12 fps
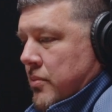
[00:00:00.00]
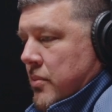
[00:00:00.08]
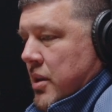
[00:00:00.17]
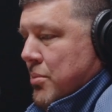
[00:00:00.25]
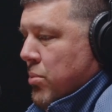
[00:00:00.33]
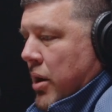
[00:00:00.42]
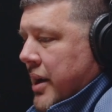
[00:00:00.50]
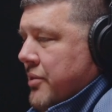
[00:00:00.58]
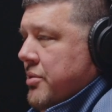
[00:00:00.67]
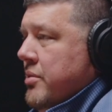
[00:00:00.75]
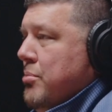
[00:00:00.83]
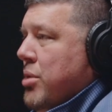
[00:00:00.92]

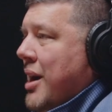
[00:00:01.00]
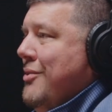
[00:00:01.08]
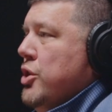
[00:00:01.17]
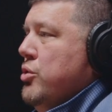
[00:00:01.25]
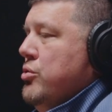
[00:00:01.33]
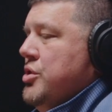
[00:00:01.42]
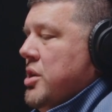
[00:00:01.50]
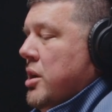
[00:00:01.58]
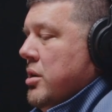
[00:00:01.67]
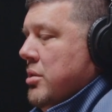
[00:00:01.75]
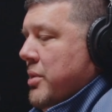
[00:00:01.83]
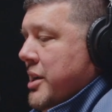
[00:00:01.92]
Braves. Bravos
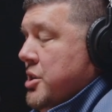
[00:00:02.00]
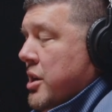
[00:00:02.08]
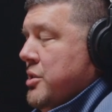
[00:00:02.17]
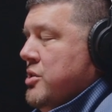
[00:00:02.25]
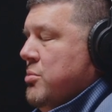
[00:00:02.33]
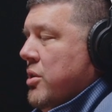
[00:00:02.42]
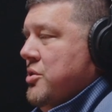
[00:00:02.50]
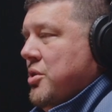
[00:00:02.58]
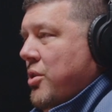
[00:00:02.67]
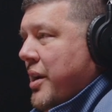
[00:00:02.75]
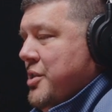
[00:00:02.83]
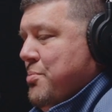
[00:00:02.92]
all the way. John
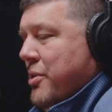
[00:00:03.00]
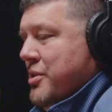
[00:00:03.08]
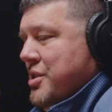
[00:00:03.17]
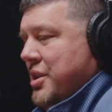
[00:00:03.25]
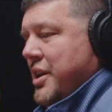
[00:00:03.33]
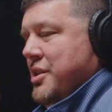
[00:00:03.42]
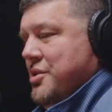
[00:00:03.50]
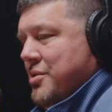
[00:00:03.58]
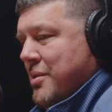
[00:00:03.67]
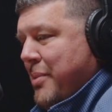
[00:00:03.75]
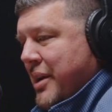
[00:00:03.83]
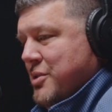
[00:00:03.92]
Smoltz, greatest person in the
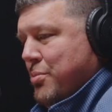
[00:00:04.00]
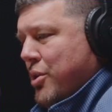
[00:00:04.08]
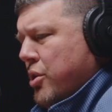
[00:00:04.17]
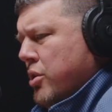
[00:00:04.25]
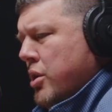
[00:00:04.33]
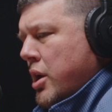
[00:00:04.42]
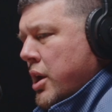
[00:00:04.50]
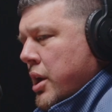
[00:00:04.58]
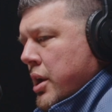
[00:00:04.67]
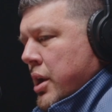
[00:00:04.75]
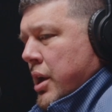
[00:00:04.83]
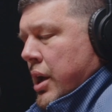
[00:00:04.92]
history of baseball.
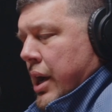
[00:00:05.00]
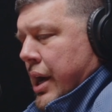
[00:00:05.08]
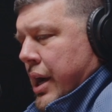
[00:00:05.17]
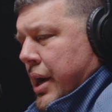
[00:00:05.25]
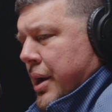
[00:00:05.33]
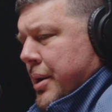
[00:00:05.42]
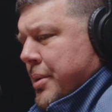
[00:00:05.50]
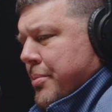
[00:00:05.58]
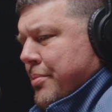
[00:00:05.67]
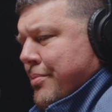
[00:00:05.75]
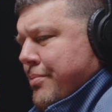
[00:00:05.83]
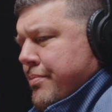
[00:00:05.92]

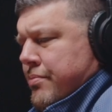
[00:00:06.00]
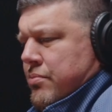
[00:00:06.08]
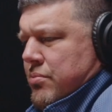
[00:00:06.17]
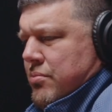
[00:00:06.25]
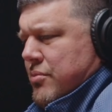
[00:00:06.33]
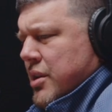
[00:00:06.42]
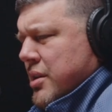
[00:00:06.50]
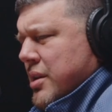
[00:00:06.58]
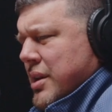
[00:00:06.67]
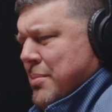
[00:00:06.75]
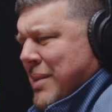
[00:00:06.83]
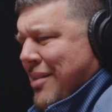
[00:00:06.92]
My
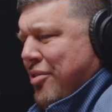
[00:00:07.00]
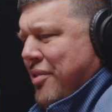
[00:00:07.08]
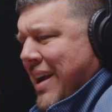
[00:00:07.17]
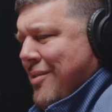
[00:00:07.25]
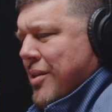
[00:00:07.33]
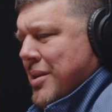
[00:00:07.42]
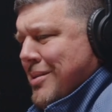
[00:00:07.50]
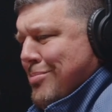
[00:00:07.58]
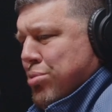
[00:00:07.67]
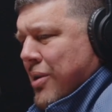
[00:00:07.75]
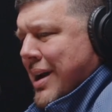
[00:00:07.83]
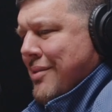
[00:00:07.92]

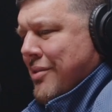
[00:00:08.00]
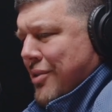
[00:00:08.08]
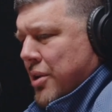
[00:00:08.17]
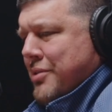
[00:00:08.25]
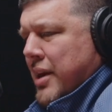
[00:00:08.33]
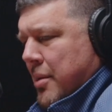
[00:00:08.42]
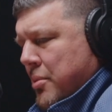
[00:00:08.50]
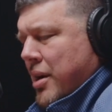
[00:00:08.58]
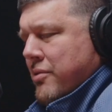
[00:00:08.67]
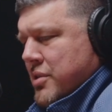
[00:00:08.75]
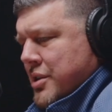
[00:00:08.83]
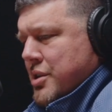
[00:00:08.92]
favorite Brave of all time,
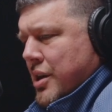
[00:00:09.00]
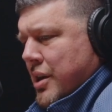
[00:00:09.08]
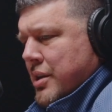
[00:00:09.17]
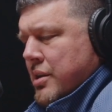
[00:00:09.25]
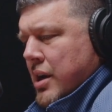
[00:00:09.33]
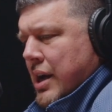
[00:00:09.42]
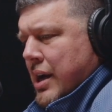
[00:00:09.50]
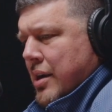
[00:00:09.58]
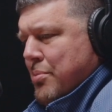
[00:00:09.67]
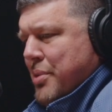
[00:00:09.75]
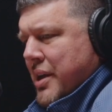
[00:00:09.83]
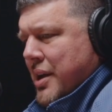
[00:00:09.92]
obviously, John,
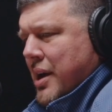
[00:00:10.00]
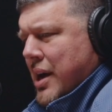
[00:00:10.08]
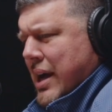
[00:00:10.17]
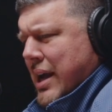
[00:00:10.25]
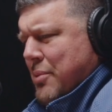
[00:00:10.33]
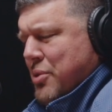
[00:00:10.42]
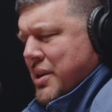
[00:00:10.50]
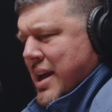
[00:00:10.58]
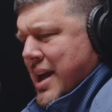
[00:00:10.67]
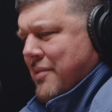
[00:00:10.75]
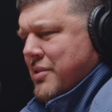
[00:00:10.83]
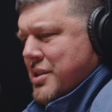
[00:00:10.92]
but I would
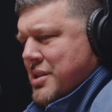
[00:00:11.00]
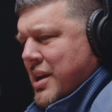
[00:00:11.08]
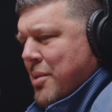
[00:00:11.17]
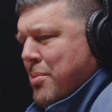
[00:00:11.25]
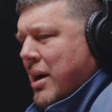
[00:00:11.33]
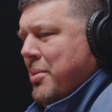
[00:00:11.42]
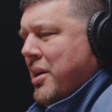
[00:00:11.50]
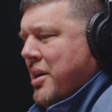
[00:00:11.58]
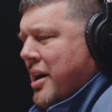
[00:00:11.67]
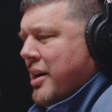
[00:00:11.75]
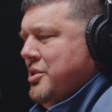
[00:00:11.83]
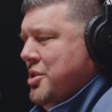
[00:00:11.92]
have to say Bobby
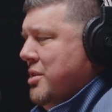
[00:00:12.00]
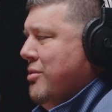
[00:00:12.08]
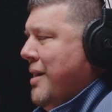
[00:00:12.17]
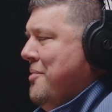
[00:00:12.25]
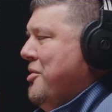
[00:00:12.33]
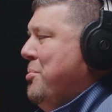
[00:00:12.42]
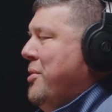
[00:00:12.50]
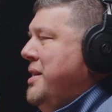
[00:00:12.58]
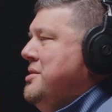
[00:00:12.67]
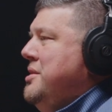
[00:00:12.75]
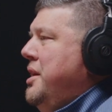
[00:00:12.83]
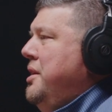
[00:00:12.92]
Cox should have ran for
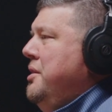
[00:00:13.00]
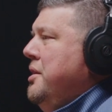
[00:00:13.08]
president.